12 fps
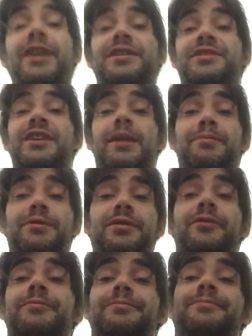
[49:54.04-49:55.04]
of it I skipped,
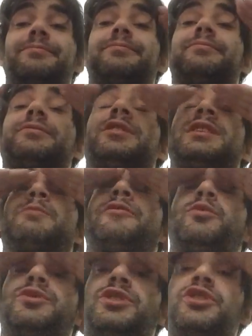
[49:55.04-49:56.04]
because some of
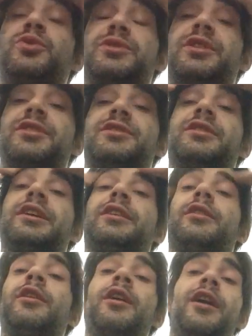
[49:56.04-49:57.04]
it was just useless,
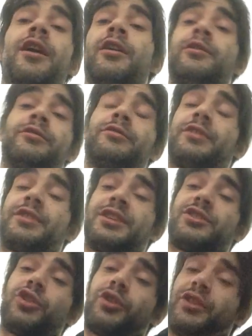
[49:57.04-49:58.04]

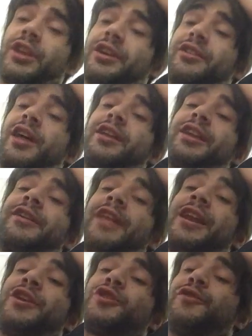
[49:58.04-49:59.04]
because
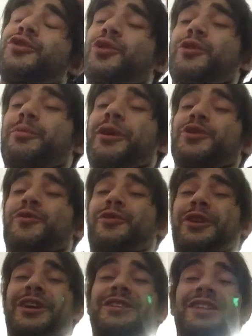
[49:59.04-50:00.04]
that interview took place
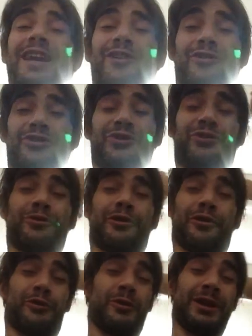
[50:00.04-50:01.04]
over a day or 2 or
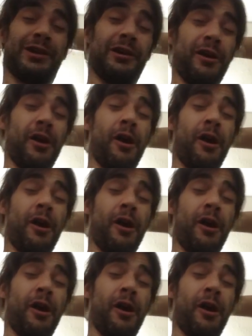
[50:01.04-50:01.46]
3.